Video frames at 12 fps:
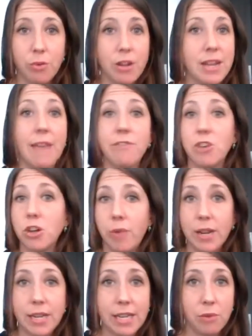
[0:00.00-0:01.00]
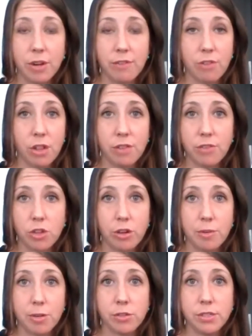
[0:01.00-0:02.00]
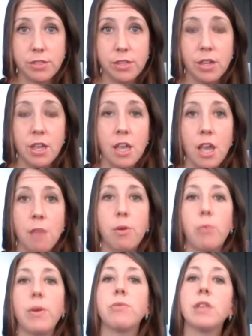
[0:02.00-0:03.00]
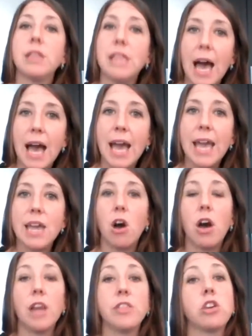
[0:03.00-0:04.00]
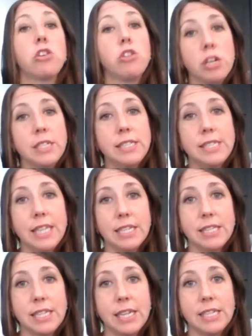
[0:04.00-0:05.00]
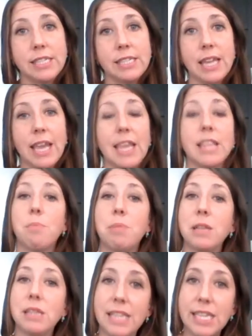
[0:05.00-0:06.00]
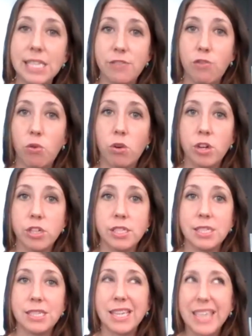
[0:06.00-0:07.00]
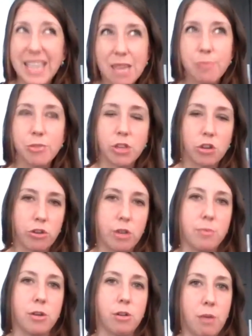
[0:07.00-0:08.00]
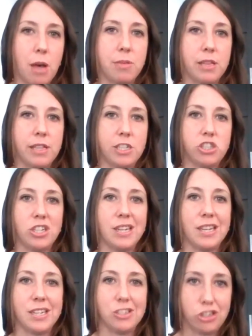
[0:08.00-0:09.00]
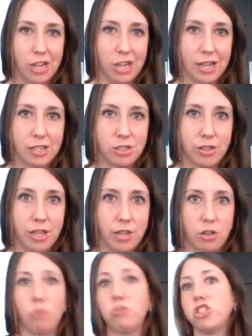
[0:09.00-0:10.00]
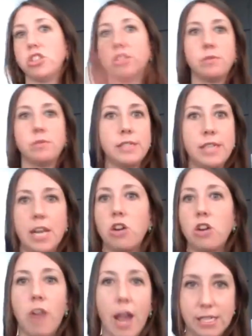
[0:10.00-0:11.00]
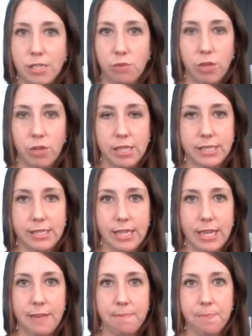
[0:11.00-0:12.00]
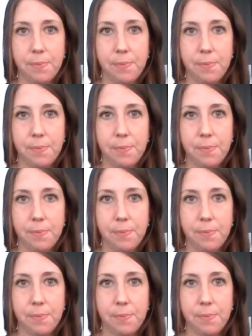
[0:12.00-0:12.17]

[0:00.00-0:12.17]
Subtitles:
We're never going to get rid of all of the criminals, but we rely on the good citizens and the police force to keep the criminal population in check so they don't just terrorize and run the city.